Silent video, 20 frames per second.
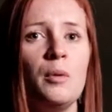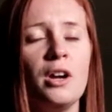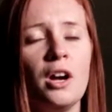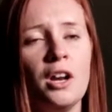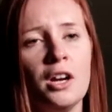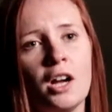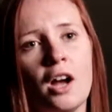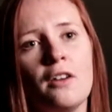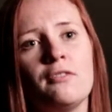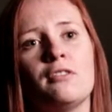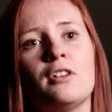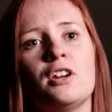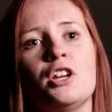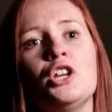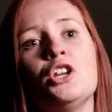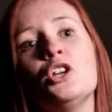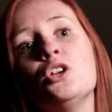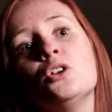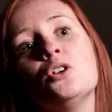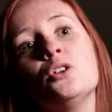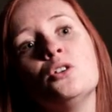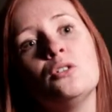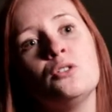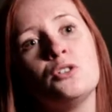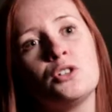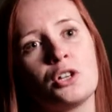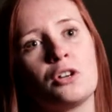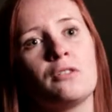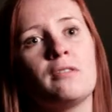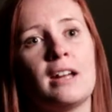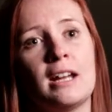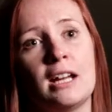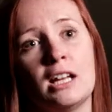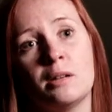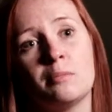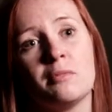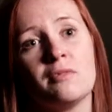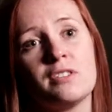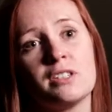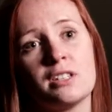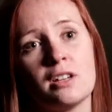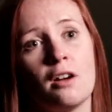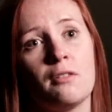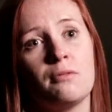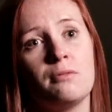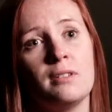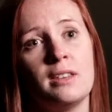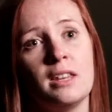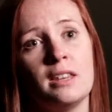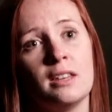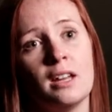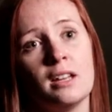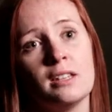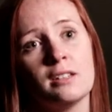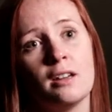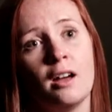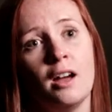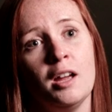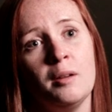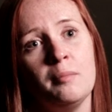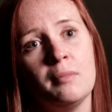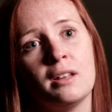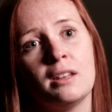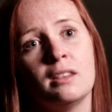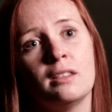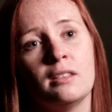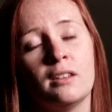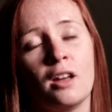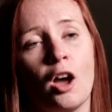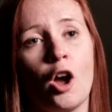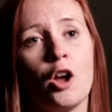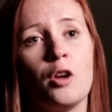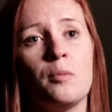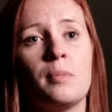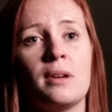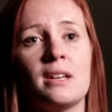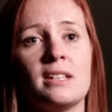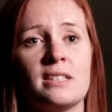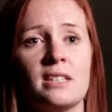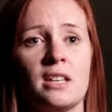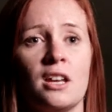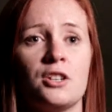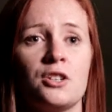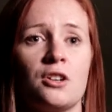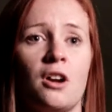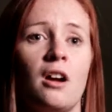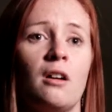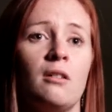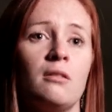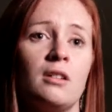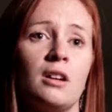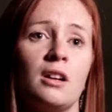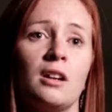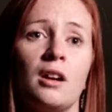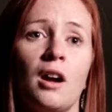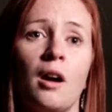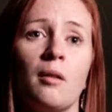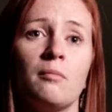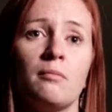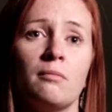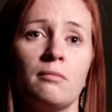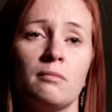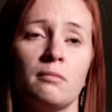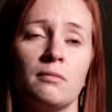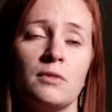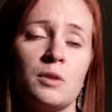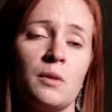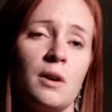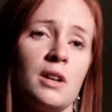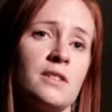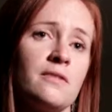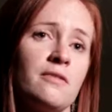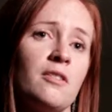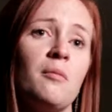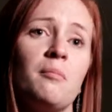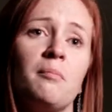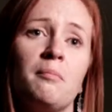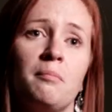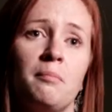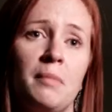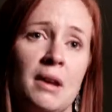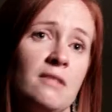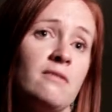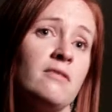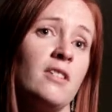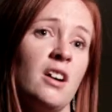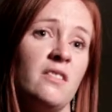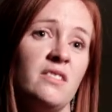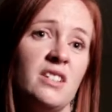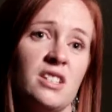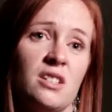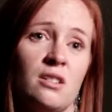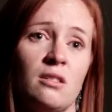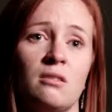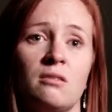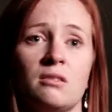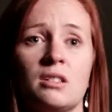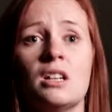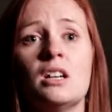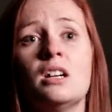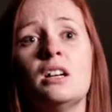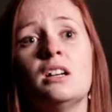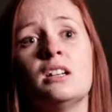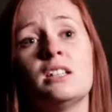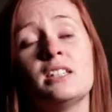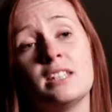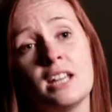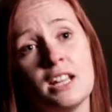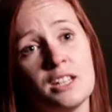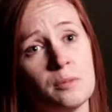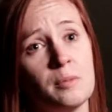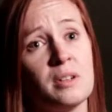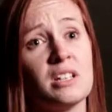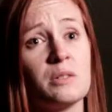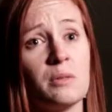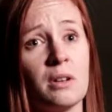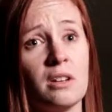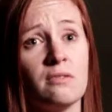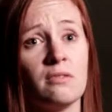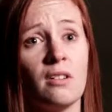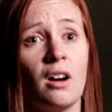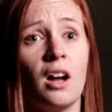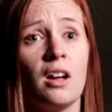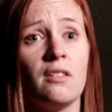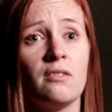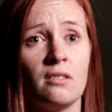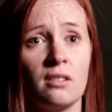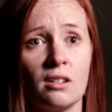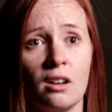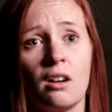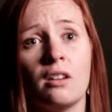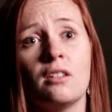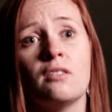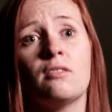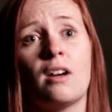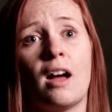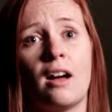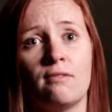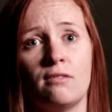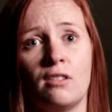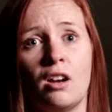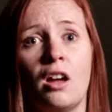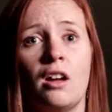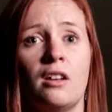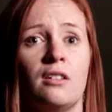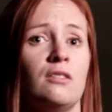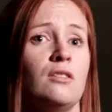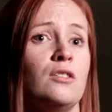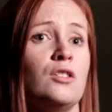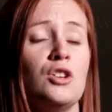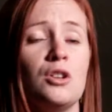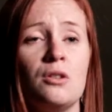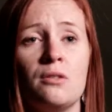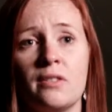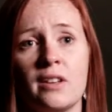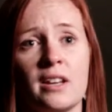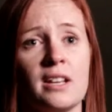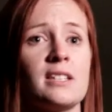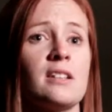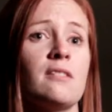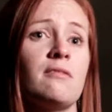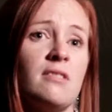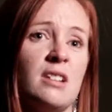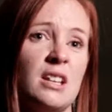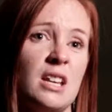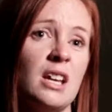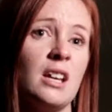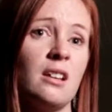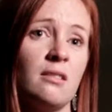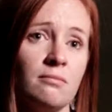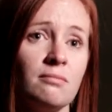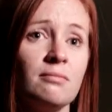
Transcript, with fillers: We kind of cover a huge curriculum of stuff within that time, and the hope is that a child can come to us from being 5 years old, stay to being 25, and kind of have learned new things every year.